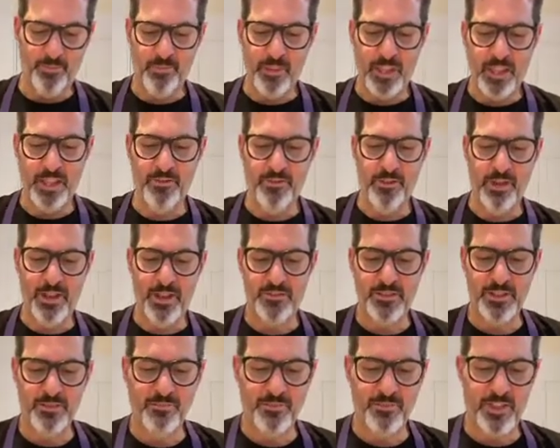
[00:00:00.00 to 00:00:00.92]
If you have
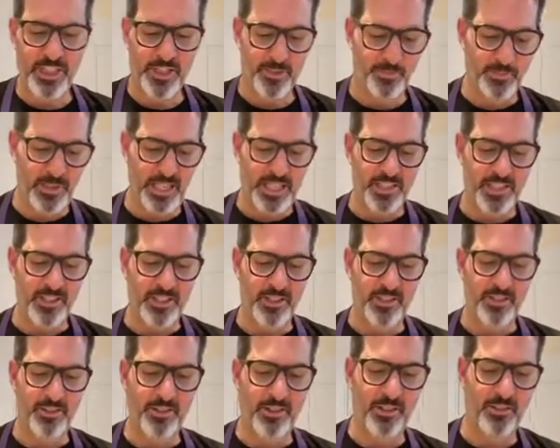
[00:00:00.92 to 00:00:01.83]
some fresh basil,
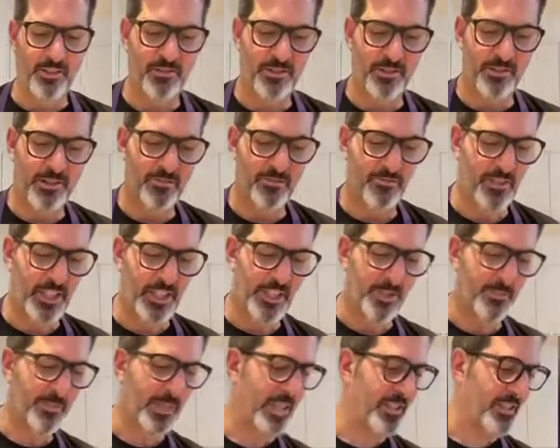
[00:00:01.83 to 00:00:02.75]
you can throw some
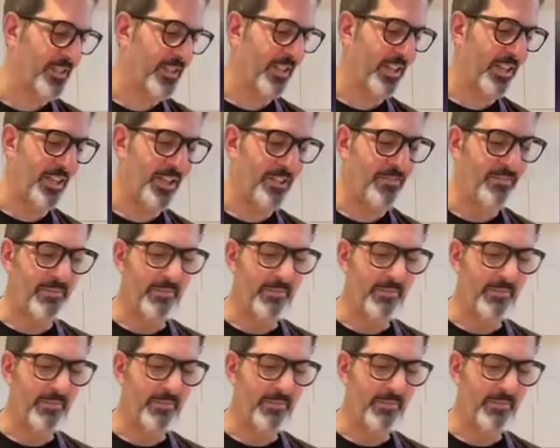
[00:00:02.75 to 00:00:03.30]
fresh basil on.